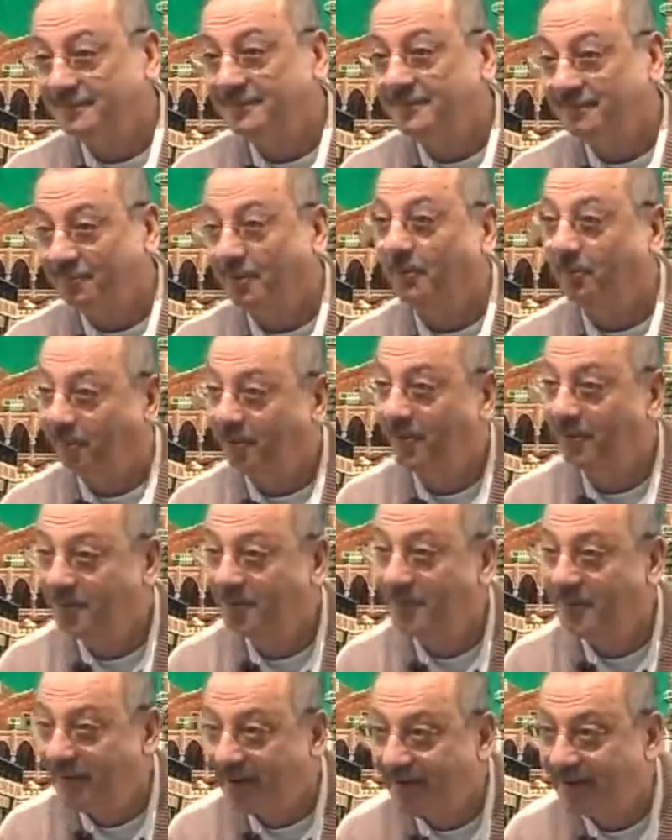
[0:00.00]
Mafulun
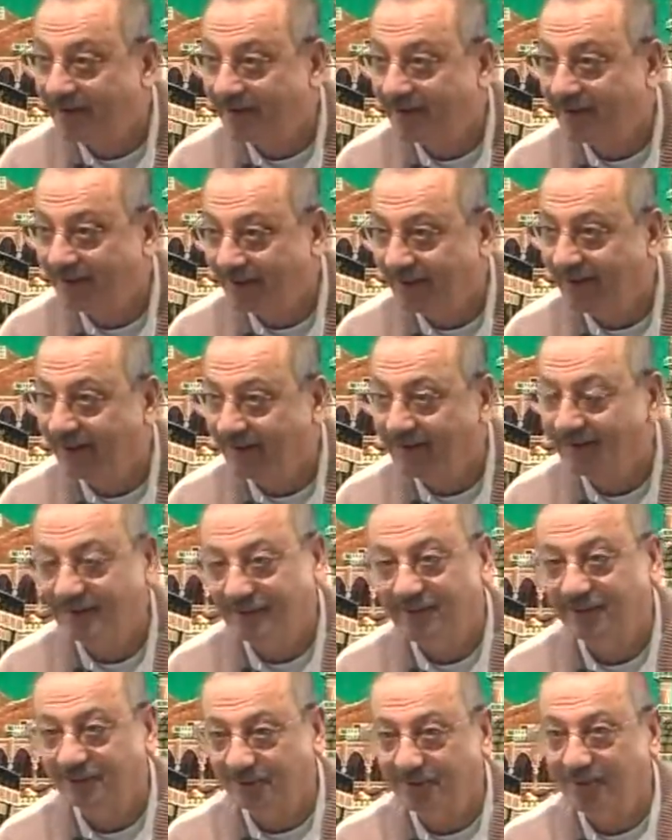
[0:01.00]
bihi. Huh?
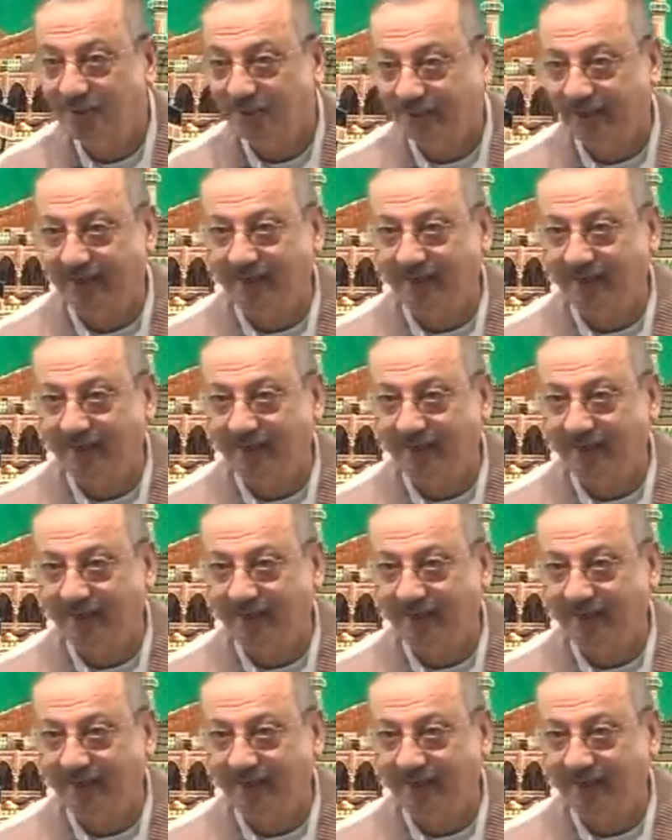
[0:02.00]
You know that.